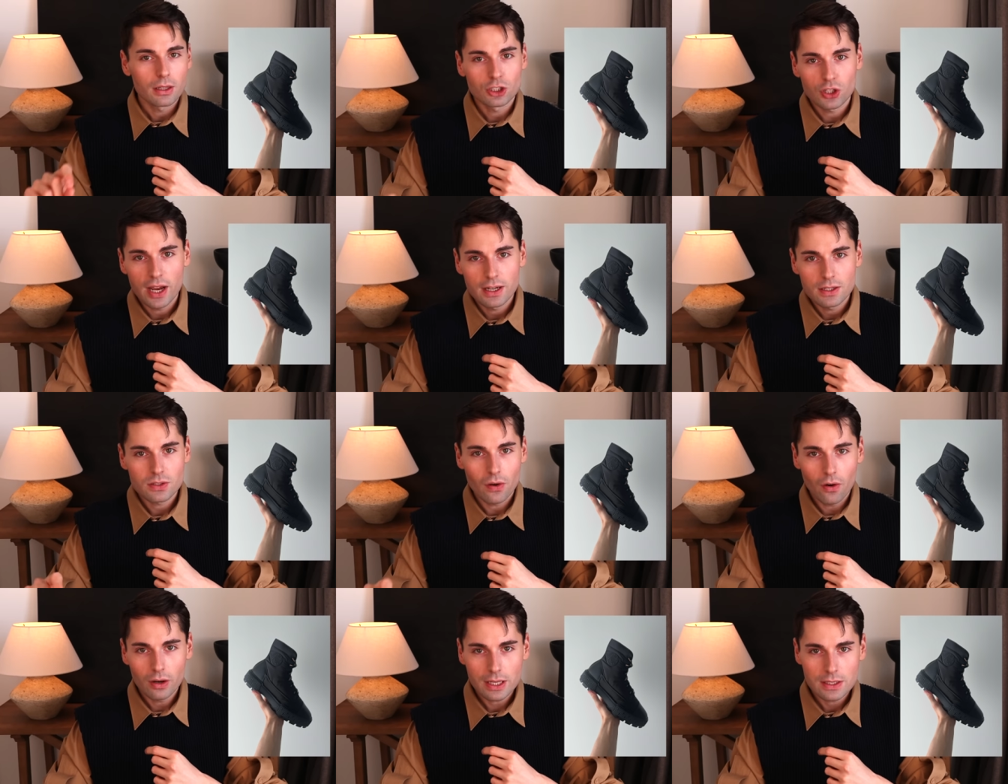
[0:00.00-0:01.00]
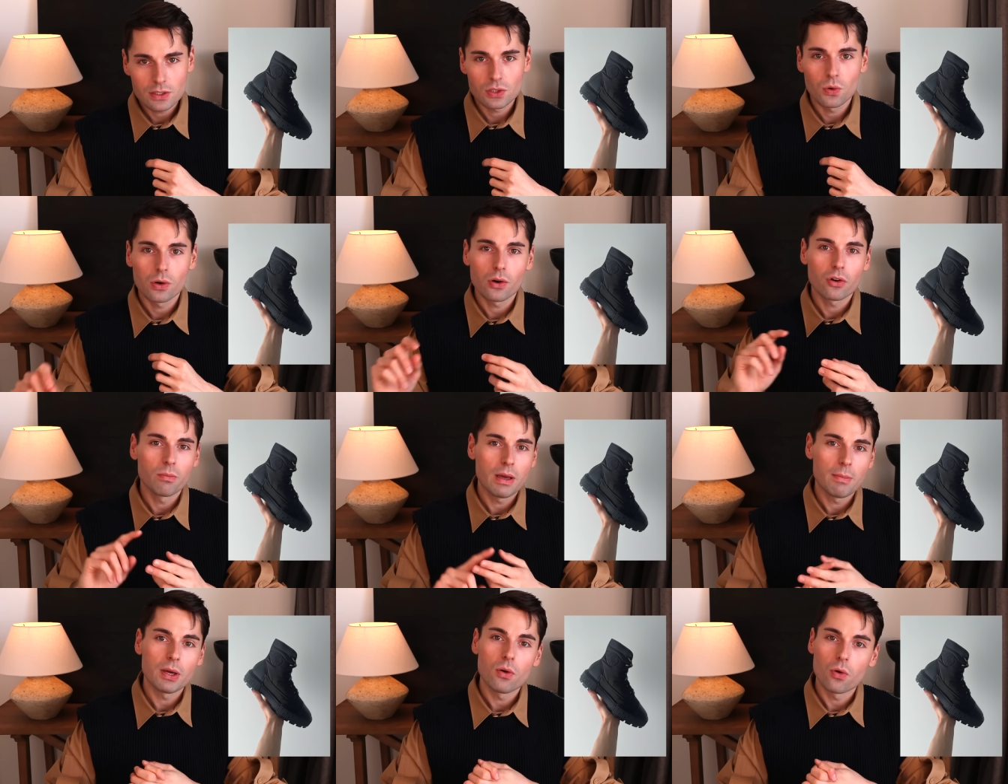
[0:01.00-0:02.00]
try these on in store or
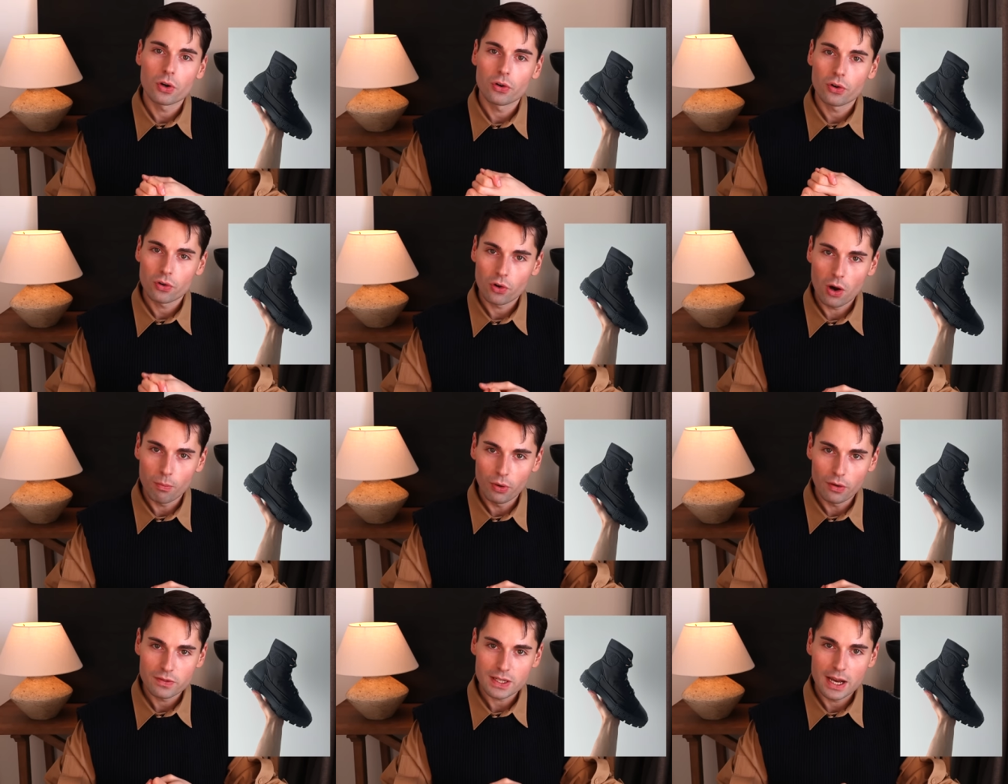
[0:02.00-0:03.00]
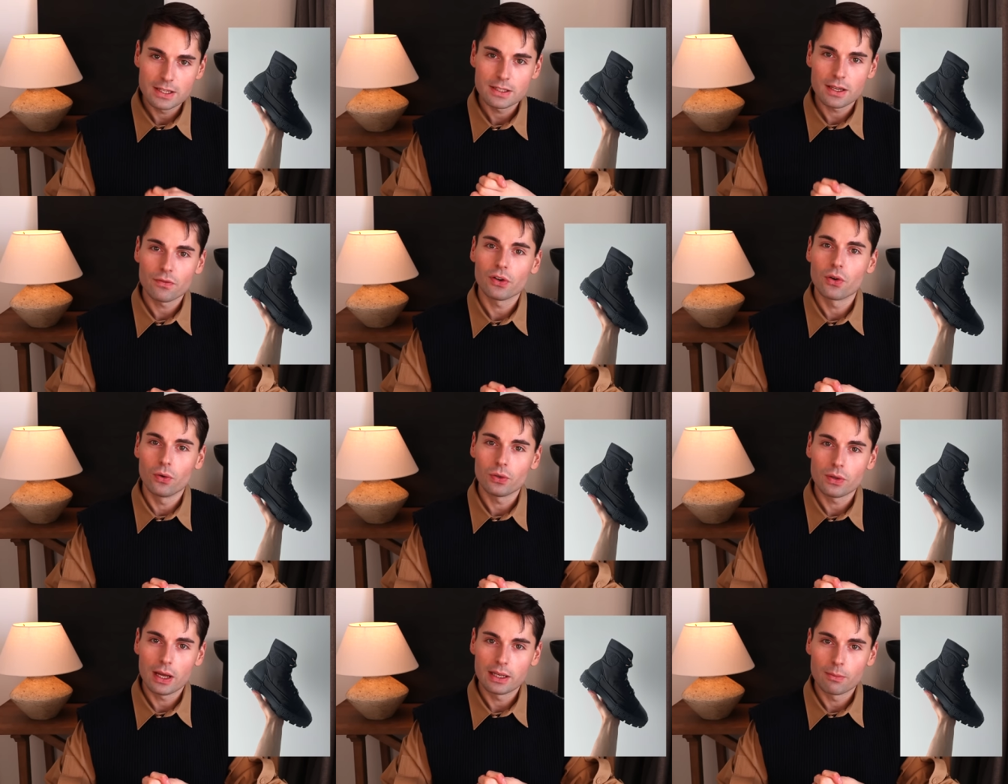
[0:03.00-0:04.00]
maybe order a couple of sizes if you're going
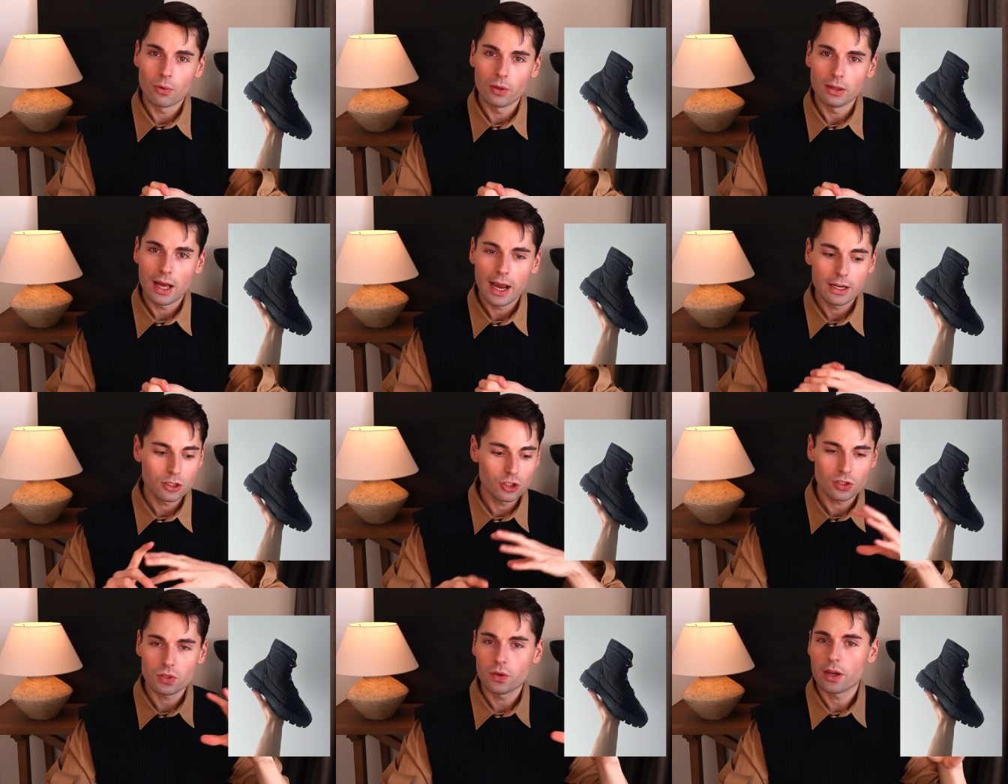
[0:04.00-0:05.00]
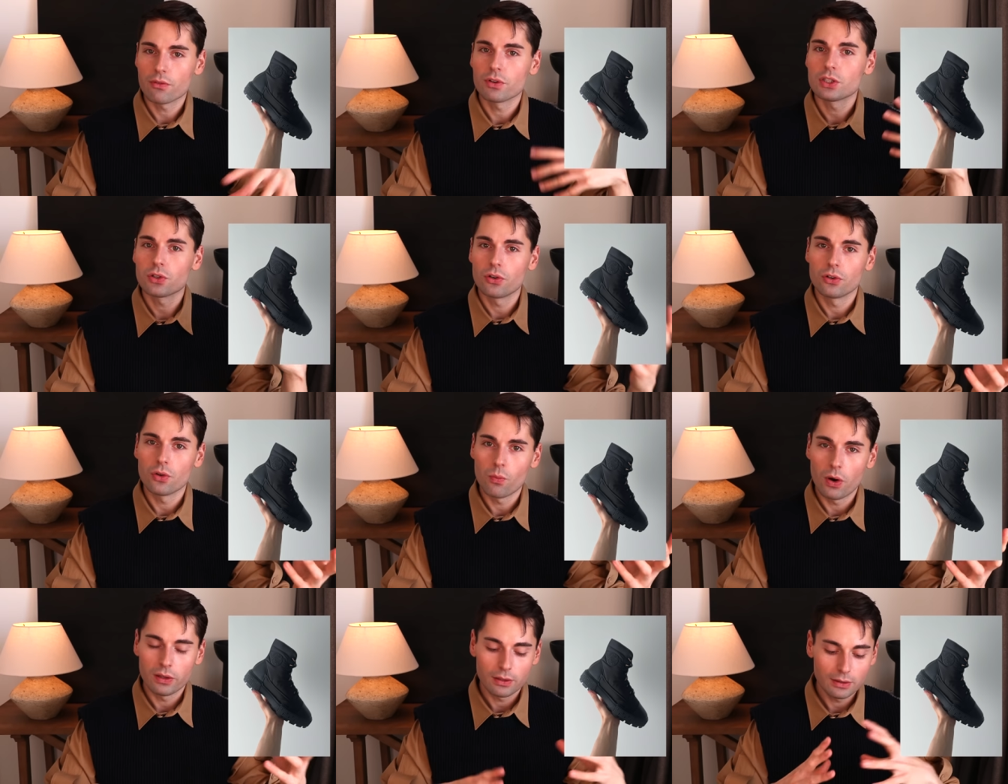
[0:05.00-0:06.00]
to get them online just so you can return the
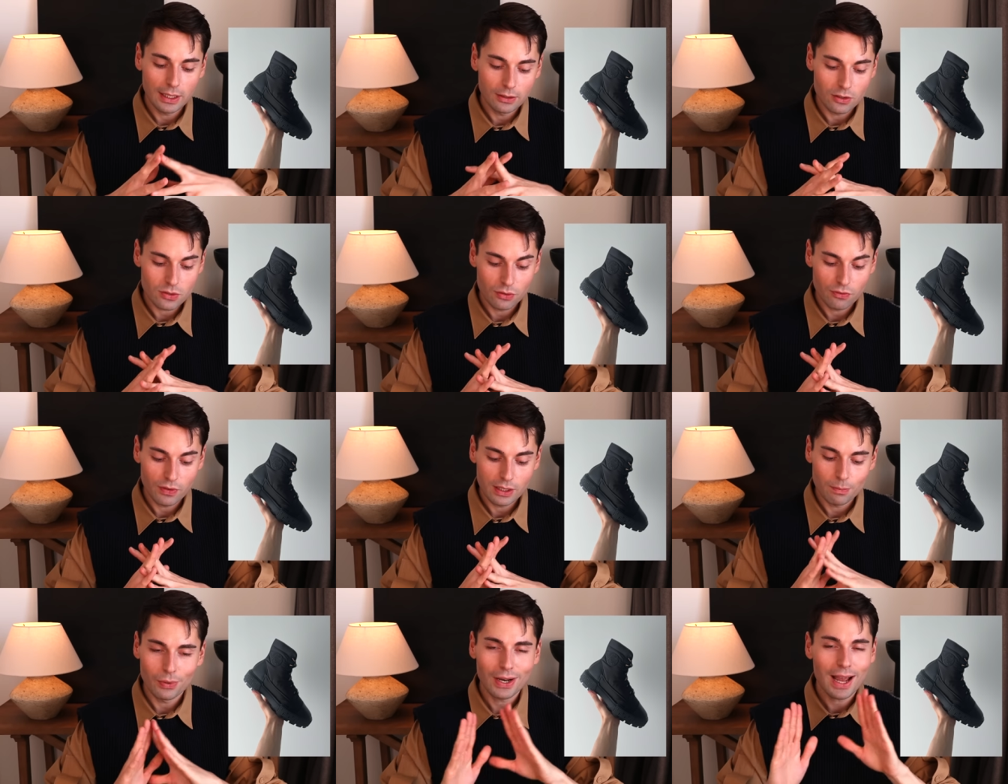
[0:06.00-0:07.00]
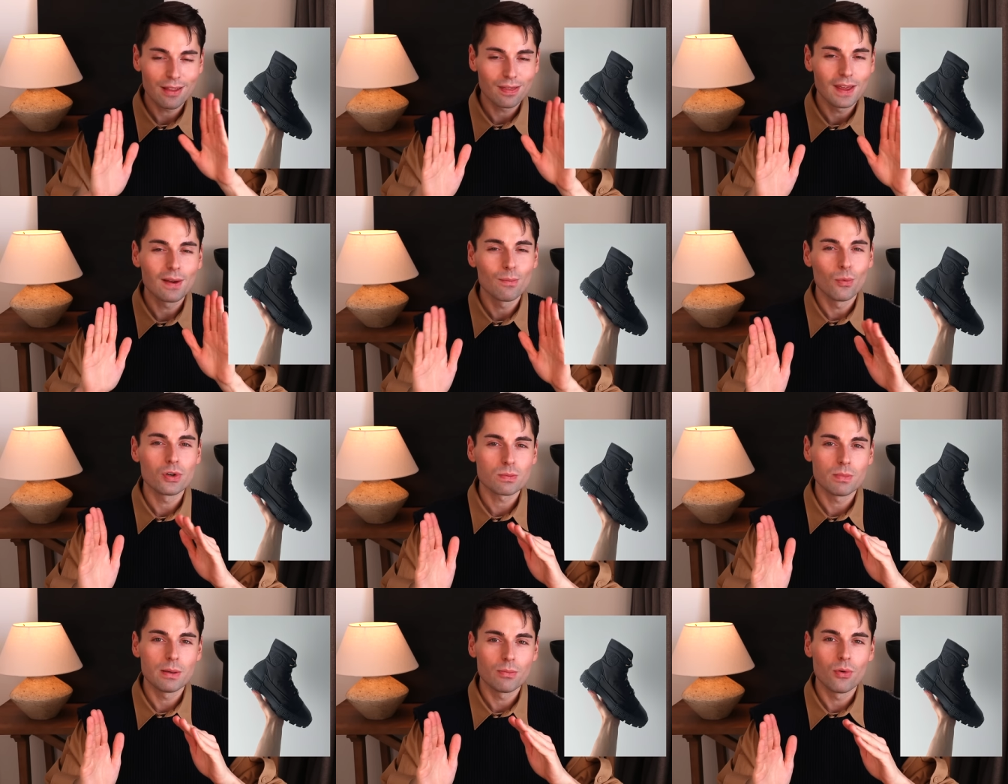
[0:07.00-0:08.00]
one that doesn't fit but i think
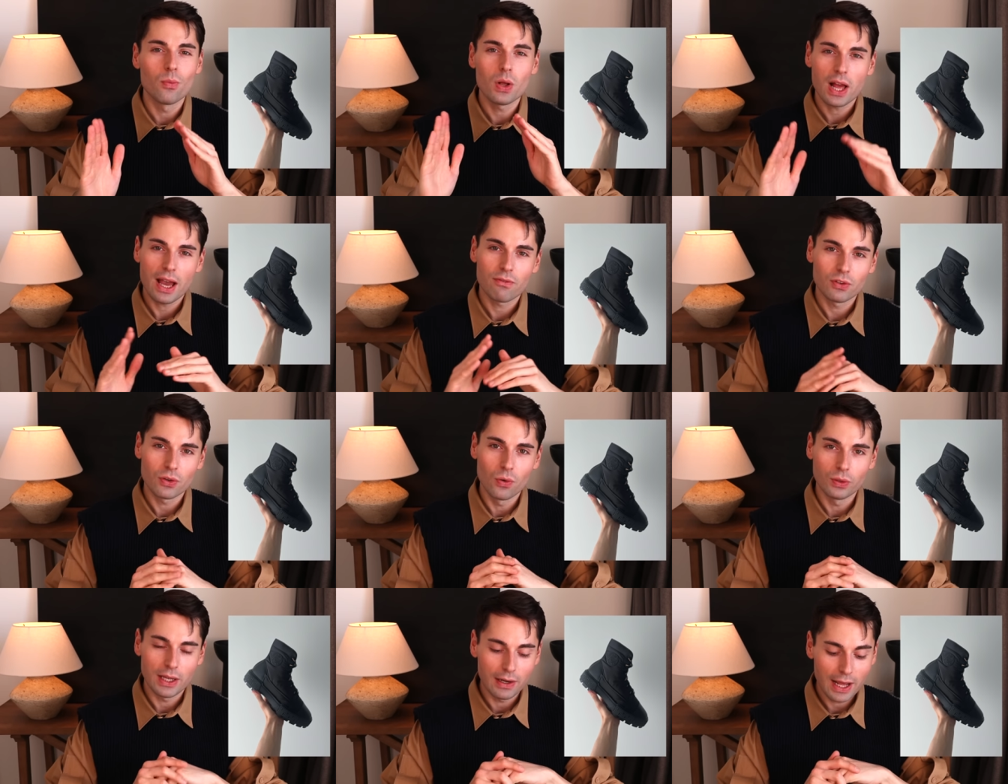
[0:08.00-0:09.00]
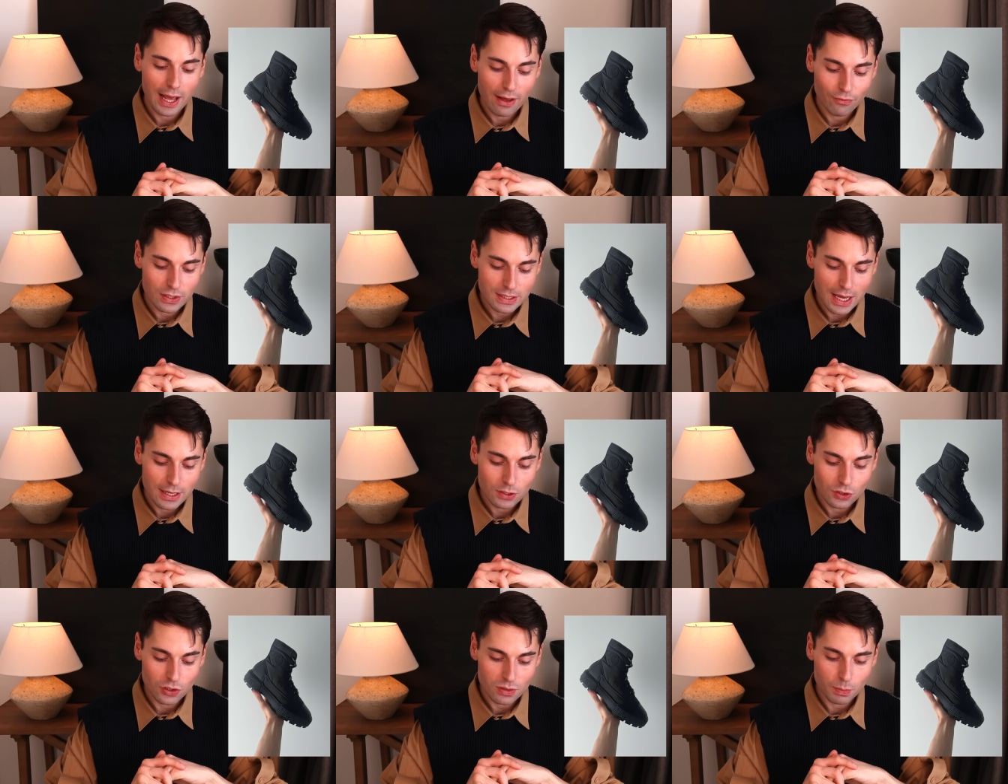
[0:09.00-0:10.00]
most people will have to go down half a size
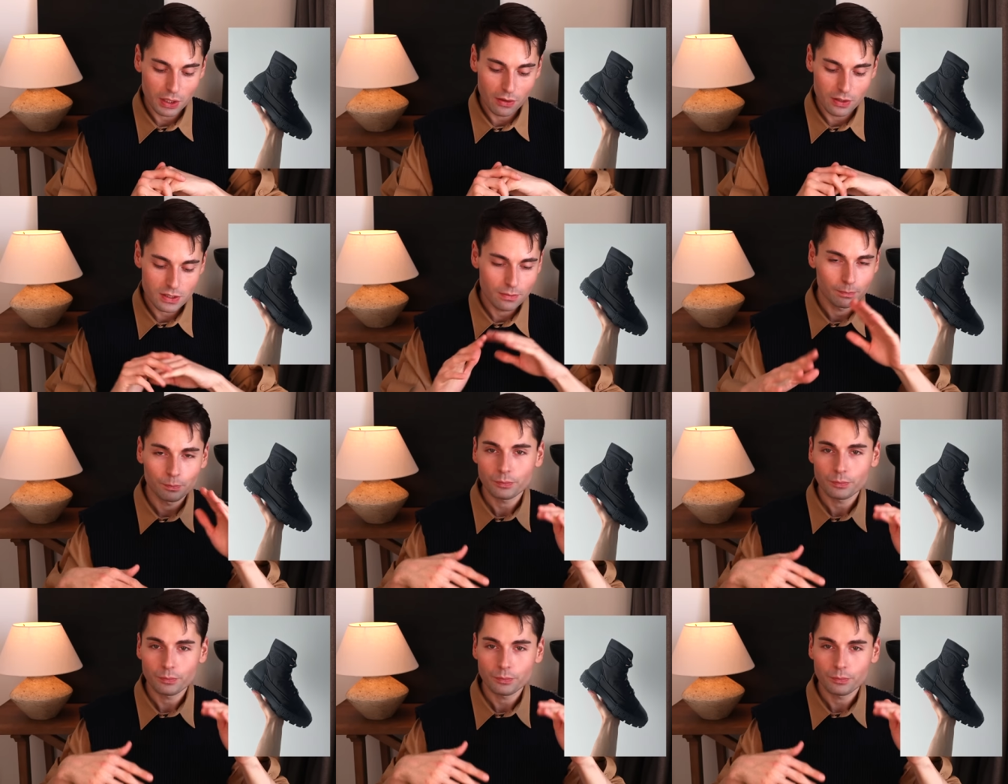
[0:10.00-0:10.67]
just because